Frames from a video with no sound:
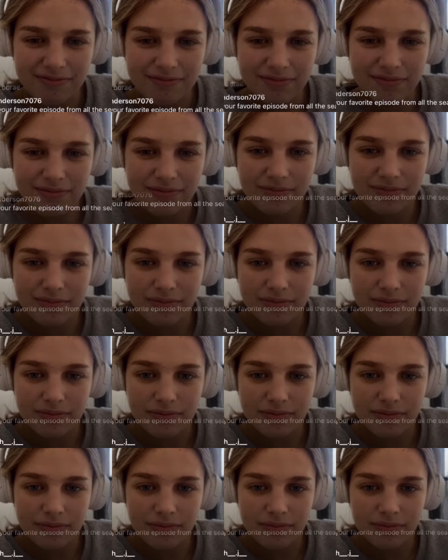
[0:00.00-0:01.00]

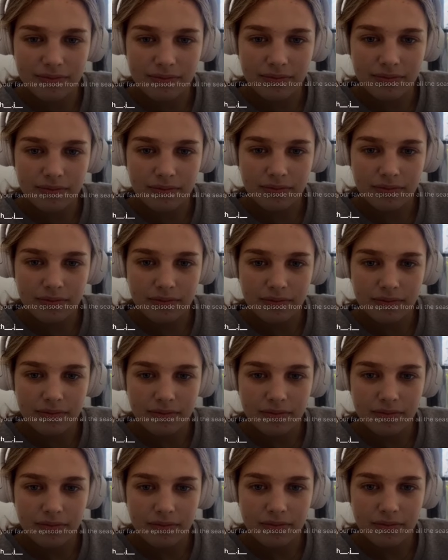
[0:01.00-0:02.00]

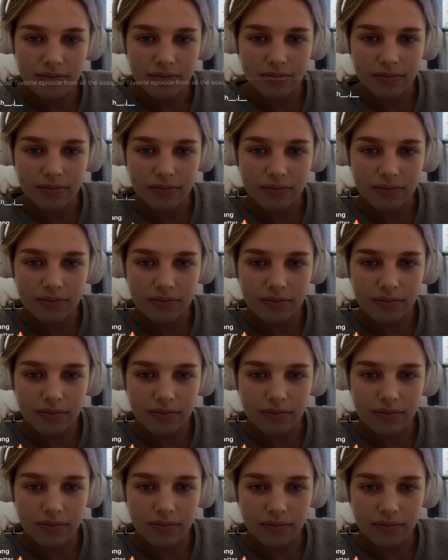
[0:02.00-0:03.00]

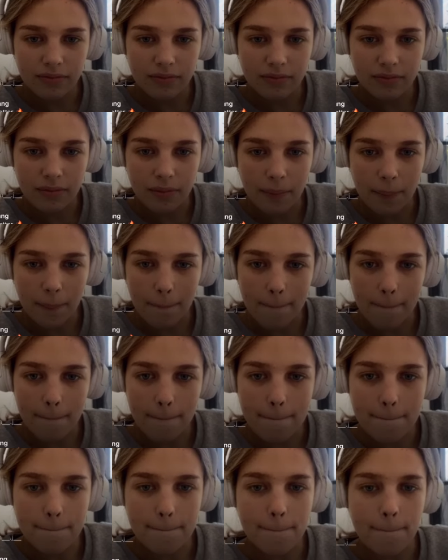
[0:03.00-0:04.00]

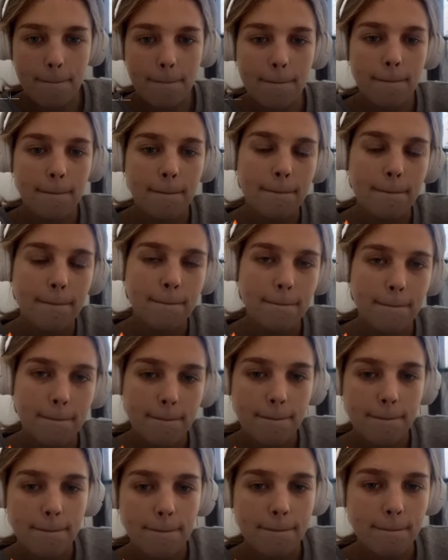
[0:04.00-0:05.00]

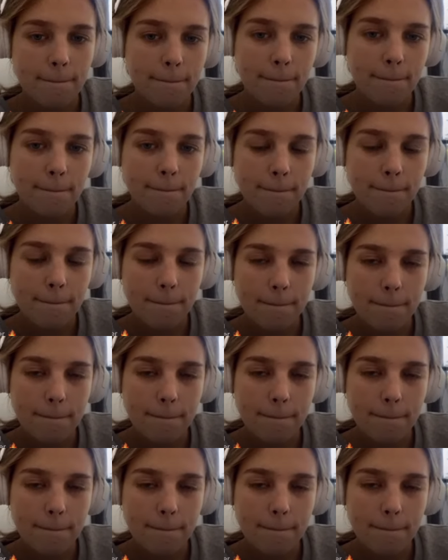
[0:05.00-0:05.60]
The person shown says nothing.